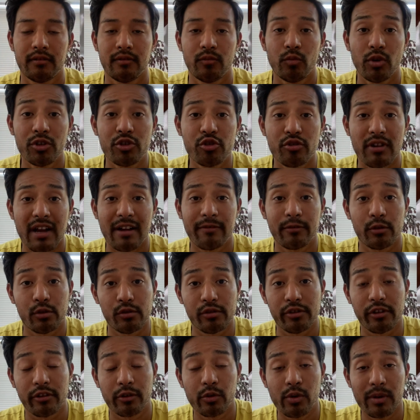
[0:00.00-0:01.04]
Once you have all
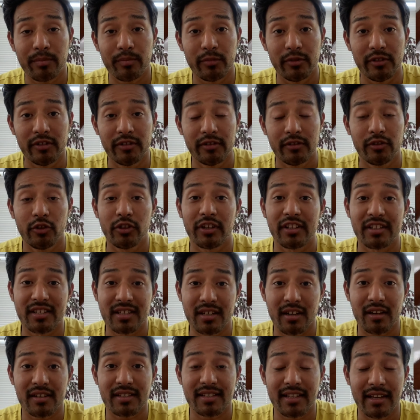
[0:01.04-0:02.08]
your equipment, you can
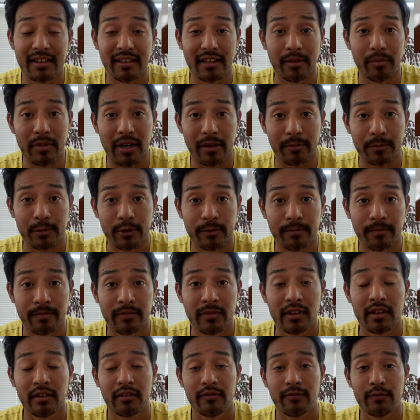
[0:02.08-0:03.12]
start setting them up.
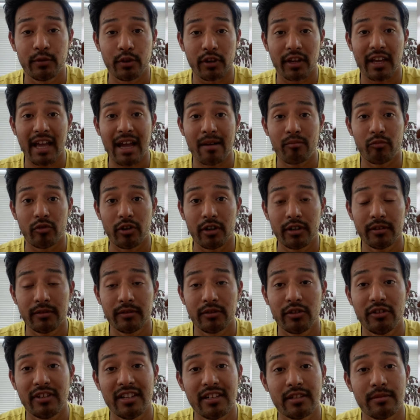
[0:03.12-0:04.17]
For your camera,
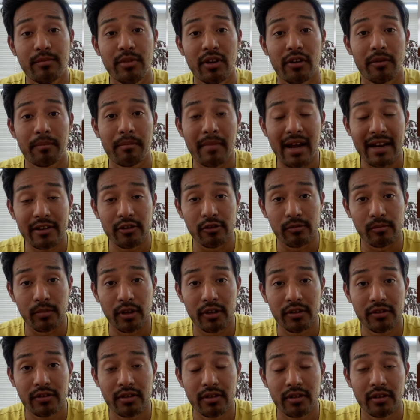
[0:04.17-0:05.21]
you need to be on manual
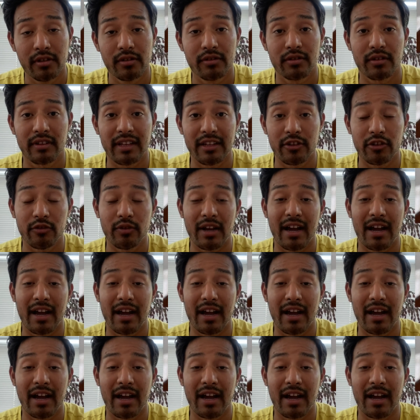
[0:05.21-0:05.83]
mode so that you